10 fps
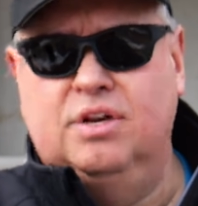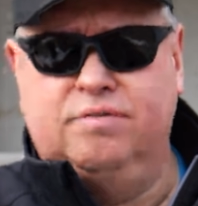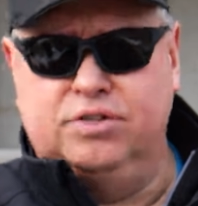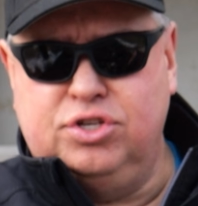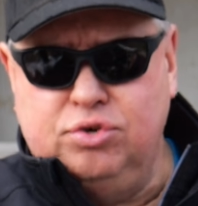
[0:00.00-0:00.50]

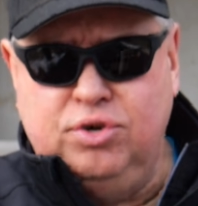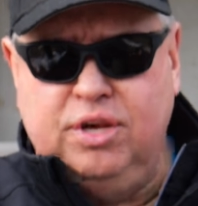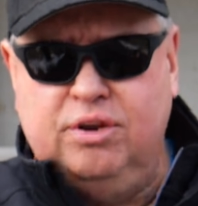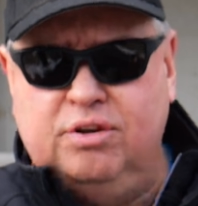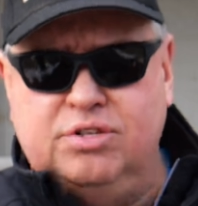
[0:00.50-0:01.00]
For 2
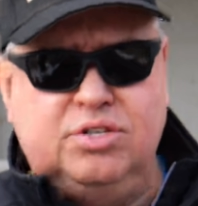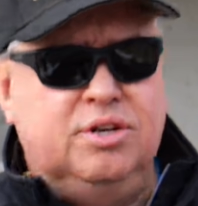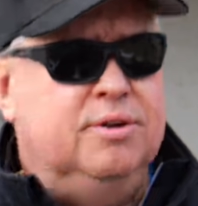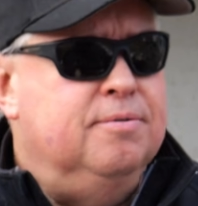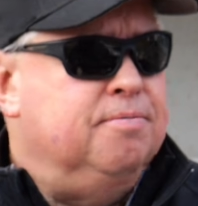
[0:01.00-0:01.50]
years,
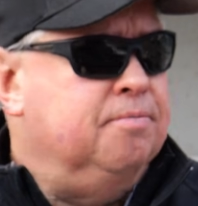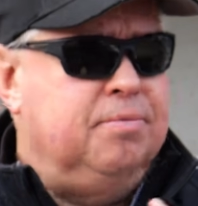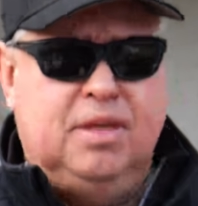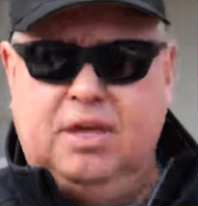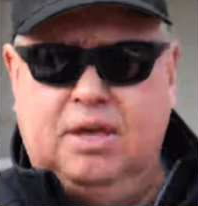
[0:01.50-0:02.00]

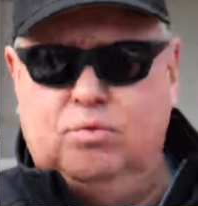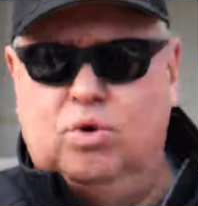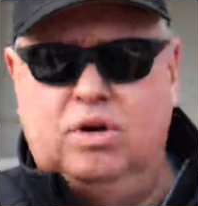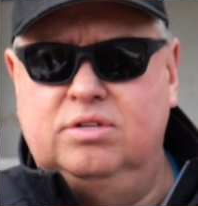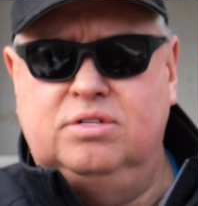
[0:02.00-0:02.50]
it
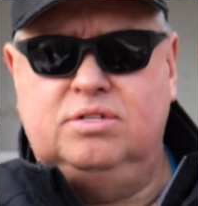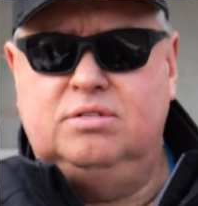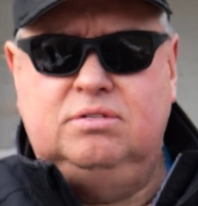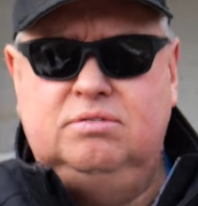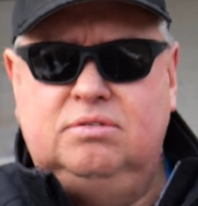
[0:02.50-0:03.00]
was,
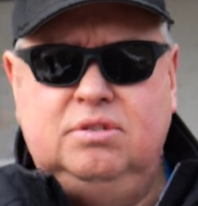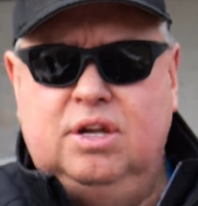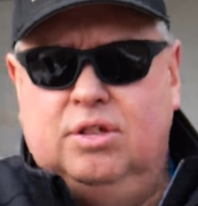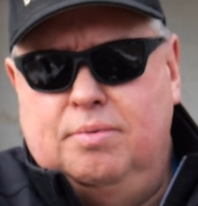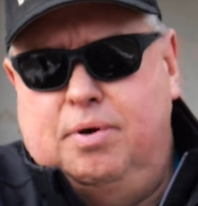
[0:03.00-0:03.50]

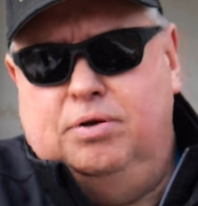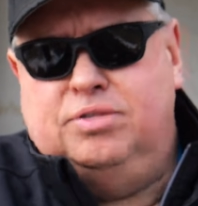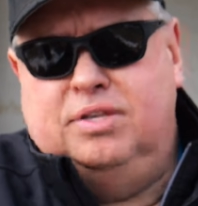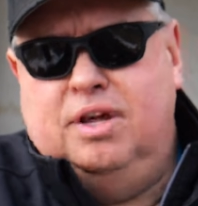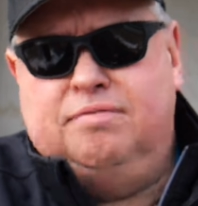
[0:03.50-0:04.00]
they
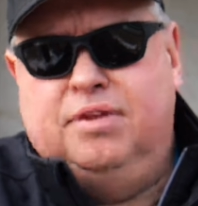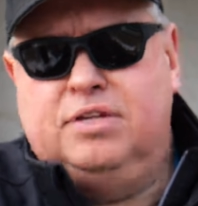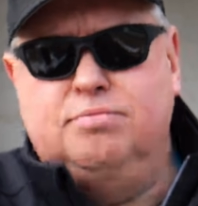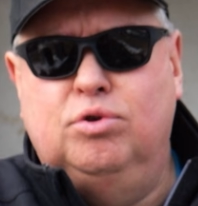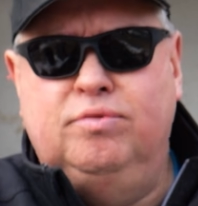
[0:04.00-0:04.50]
posted
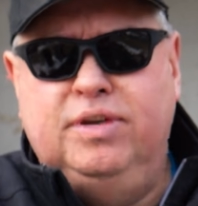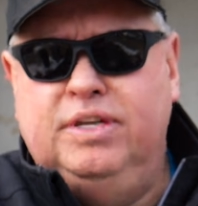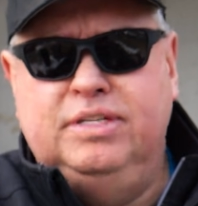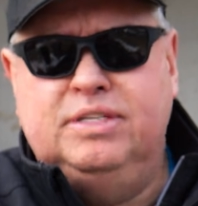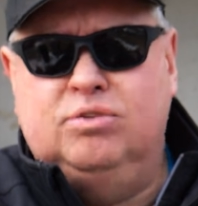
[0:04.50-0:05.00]
Netflix
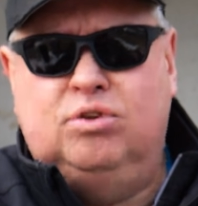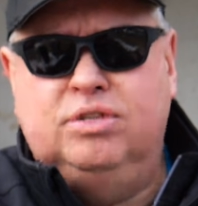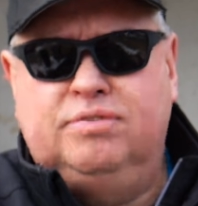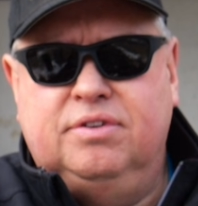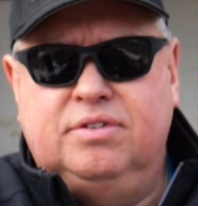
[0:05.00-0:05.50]
movies and all
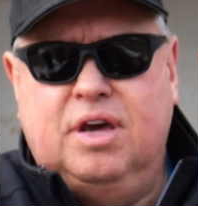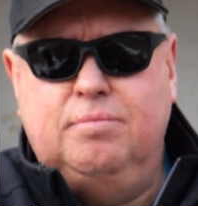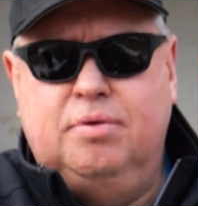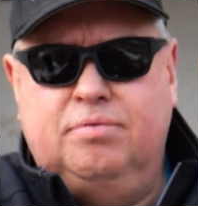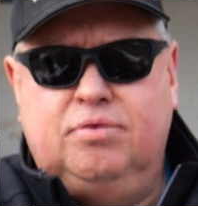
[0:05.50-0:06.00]
different
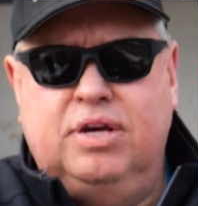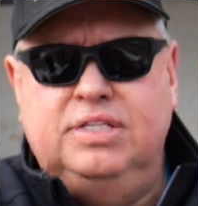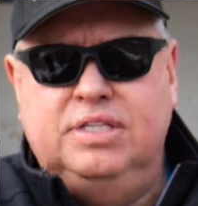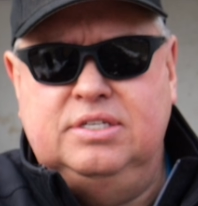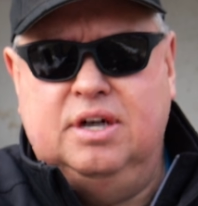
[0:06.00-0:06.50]
type of
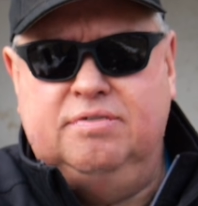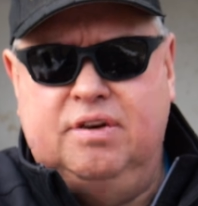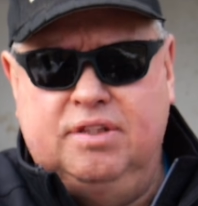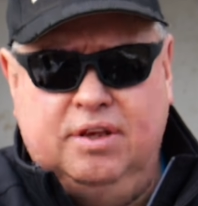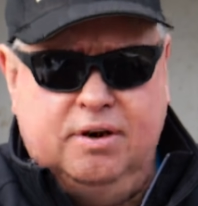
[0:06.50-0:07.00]
crazy stuff
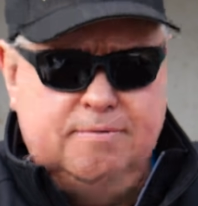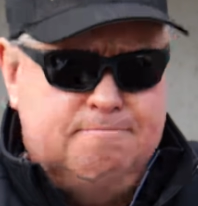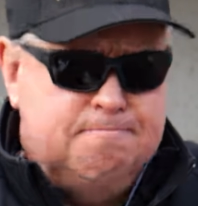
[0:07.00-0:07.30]
on there.